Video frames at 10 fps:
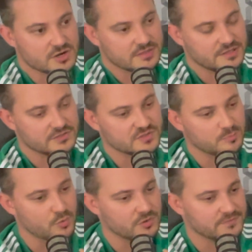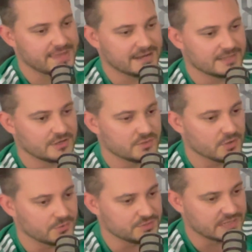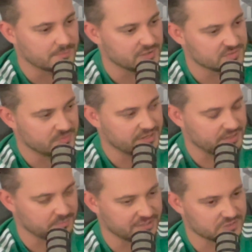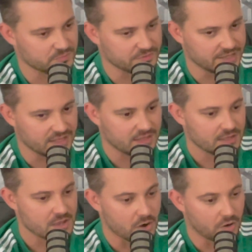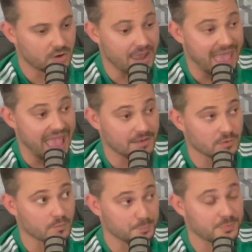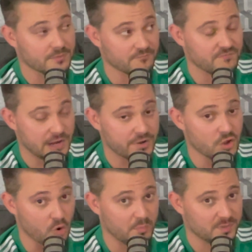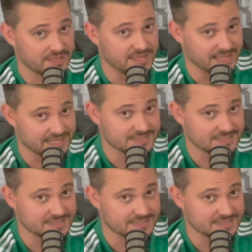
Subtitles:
a supporter of that, and then you go and you take a bunch of money in a place where they are very openly against it,